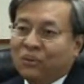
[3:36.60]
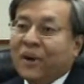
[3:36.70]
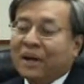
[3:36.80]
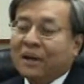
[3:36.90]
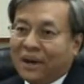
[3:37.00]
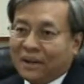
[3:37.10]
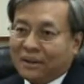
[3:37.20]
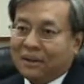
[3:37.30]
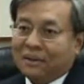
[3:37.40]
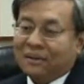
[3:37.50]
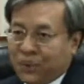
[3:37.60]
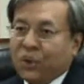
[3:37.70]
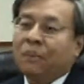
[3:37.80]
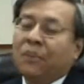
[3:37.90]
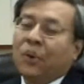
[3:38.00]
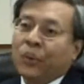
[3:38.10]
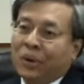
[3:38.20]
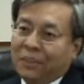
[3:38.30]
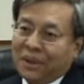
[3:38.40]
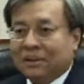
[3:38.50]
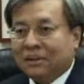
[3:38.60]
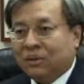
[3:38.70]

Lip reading: value added pure programming.